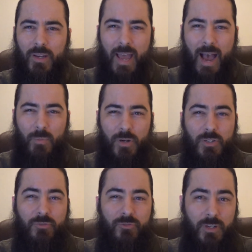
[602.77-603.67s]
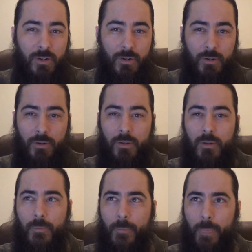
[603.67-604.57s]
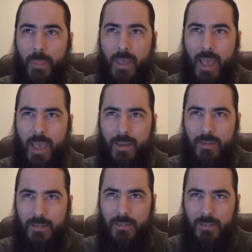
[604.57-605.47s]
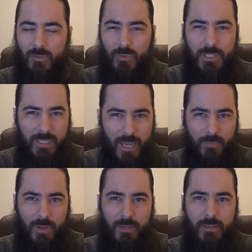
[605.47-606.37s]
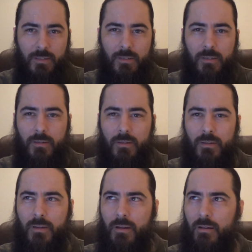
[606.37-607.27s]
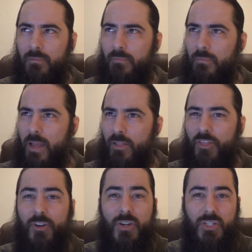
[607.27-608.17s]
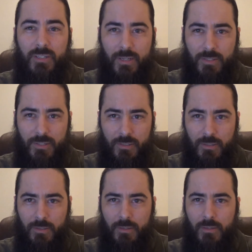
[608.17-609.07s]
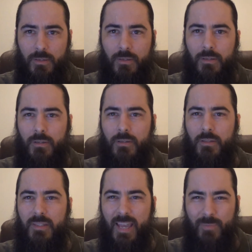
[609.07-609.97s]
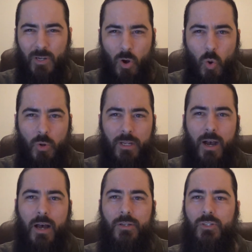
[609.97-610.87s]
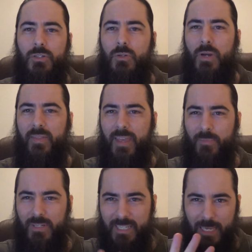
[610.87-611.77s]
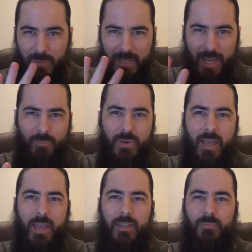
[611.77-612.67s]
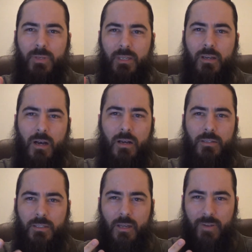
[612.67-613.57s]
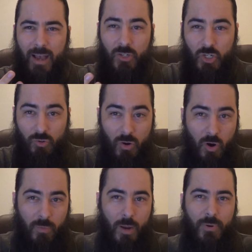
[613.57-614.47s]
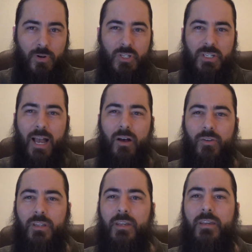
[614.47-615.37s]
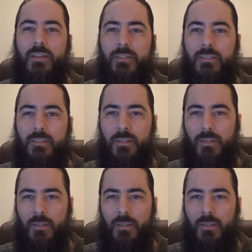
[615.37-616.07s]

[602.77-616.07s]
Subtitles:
and how much fear and resentment and thirstiness they've been holding on to, and they've been keeping it at bay because of how strong my personality is